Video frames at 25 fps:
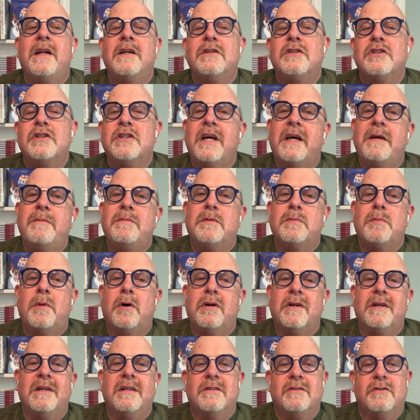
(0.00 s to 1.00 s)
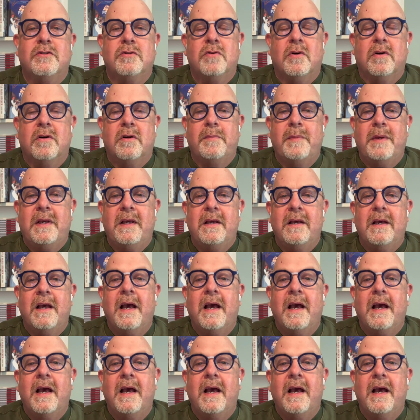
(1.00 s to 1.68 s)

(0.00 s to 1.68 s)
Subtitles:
has shaped modern gastronomy